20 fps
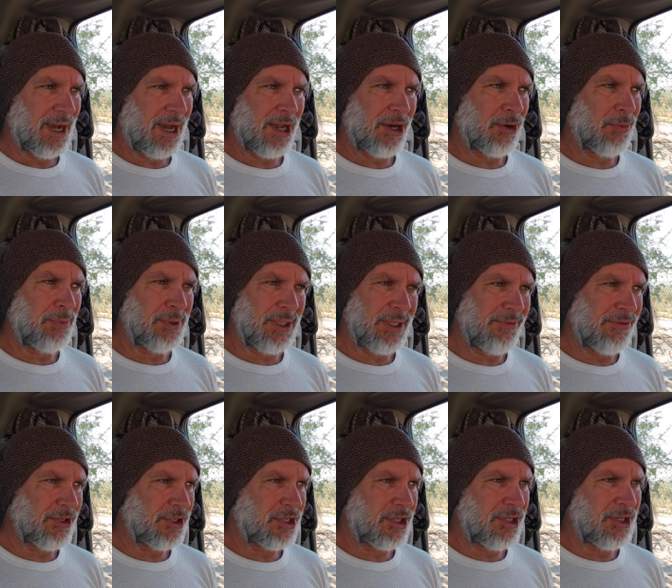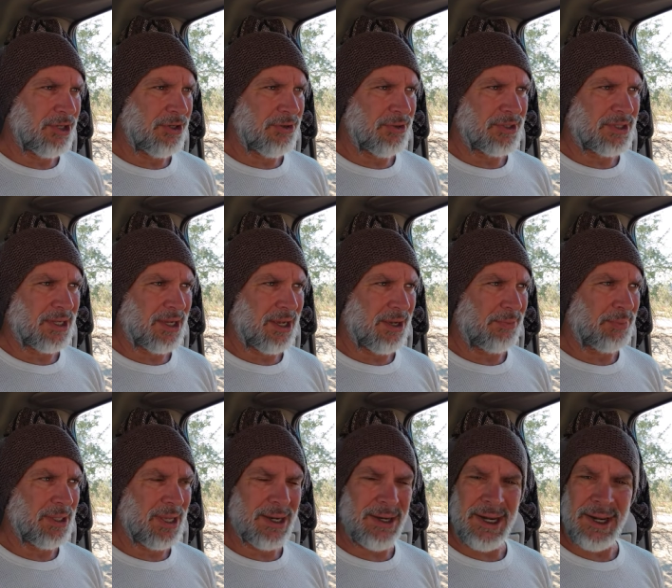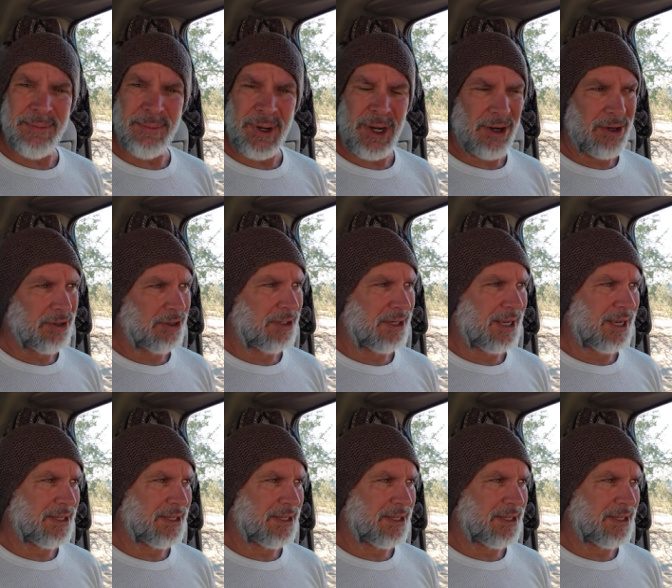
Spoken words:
I don't believe you should use Planned Parenthood